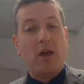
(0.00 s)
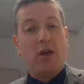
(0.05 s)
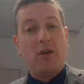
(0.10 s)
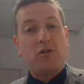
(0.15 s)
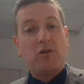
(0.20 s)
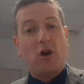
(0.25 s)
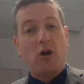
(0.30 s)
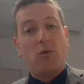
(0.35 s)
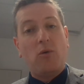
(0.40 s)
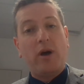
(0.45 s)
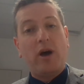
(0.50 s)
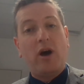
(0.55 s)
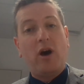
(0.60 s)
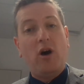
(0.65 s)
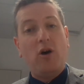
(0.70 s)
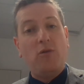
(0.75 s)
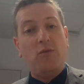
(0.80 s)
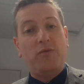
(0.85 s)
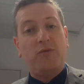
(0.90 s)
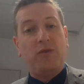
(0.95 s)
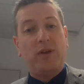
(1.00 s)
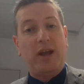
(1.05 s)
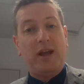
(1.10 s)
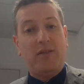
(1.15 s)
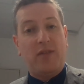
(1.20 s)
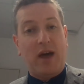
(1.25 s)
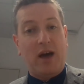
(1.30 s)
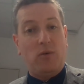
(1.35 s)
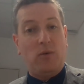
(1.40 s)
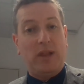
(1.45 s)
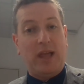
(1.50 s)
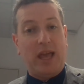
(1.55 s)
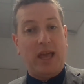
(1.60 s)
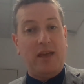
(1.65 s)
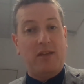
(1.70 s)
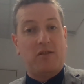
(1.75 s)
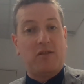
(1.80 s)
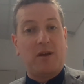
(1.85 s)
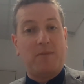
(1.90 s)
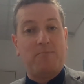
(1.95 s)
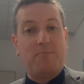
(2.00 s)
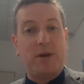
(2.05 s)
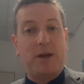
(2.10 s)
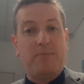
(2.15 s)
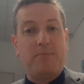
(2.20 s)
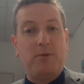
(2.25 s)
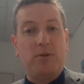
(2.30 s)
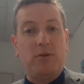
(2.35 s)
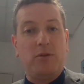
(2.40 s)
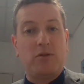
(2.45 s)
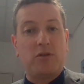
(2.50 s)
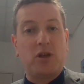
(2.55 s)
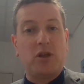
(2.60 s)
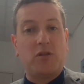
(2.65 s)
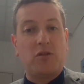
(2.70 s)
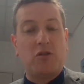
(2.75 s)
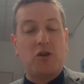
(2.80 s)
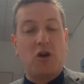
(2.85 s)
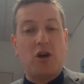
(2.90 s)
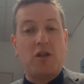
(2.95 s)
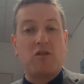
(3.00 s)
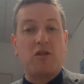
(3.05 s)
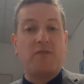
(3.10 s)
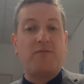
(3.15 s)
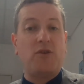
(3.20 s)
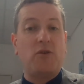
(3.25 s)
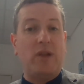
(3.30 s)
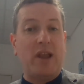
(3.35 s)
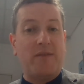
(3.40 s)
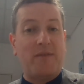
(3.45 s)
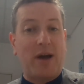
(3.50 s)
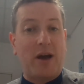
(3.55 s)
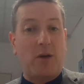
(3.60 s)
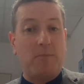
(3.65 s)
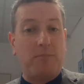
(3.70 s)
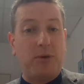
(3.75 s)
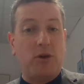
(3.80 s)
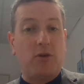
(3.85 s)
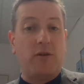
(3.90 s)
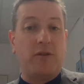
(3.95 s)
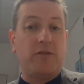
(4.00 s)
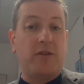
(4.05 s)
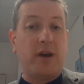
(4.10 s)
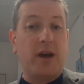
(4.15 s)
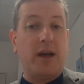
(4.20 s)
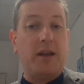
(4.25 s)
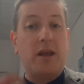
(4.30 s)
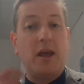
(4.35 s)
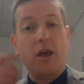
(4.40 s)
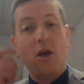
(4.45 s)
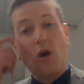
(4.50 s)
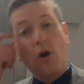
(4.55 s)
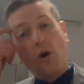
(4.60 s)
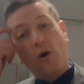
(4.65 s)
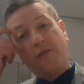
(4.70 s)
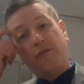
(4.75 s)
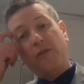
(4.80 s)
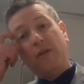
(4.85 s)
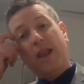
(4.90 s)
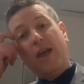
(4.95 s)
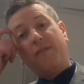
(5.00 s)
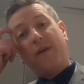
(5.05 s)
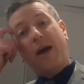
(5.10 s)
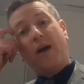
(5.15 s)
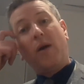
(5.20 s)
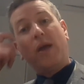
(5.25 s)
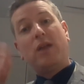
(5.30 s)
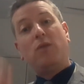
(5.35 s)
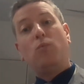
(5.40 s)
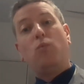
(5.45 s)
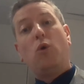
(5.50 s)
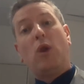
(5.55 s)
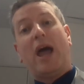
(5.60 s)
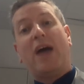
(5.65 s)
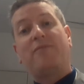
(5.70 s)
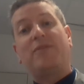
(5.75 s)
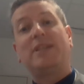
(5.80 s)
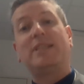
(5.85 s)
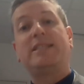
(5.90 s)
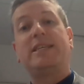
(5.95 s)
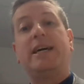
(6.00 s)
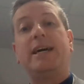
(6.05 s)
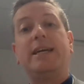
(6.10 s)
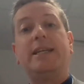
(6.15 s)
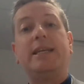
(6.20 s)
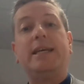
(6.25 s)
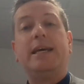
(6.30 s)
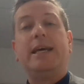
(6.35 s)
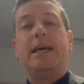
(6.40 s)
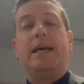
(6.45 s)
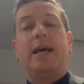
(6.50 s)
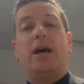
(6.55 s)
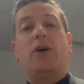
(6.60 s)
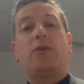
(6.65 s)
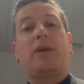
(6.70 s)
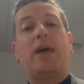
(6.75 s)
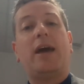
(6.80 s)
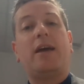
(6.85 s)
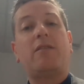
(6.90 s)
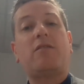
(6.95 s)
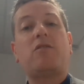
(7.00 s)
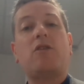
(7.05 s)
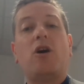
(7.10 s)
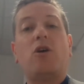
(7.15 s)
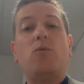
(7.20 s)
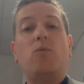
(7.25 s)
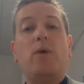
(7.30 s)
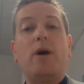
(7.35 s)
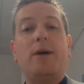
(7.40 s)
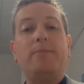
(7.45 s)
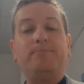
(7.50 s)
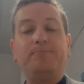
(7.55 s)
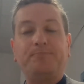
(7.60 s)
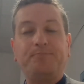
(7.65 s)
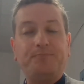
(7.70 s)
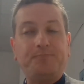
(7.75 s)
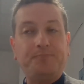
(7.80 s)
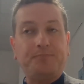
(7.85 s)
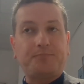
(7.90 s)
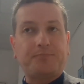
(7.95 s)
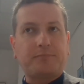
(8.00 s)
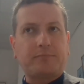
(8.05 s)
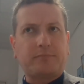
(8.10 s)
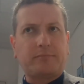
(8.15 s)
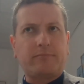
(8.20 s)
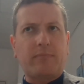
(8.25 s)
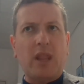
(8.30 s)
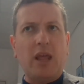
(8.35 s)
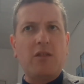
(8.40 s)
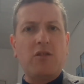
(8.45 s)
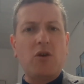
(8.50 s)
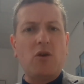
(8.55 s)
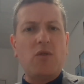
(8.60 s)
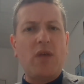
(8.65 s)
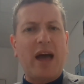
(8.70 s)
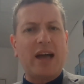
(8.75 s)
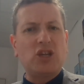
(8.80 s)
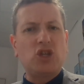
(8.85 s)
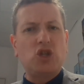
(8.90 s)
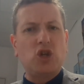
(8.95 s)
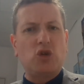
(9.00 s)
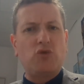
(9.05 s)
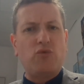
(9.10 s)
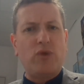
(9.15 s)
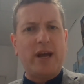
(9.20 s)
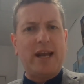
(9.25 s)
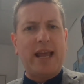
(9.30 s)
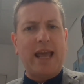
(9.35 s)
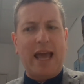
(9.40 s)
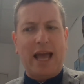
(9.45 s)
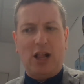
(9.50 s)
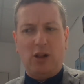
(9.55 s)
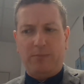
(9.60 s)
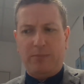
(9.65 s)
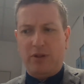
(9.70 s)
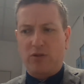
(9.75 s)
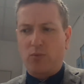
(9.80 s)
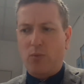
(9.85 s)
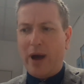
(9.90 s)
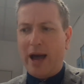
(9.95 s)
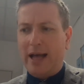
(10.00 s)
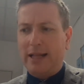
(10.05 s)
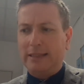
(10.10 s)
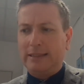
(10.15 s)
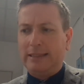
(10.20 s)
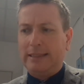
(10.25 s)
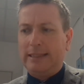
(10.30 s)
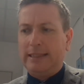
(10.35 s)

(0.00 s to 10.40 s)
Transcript: so hopefully that will ease some people's concerns if you live out in Puriton or if you live out in Woolavington. Okay, so um, so that should really help as well.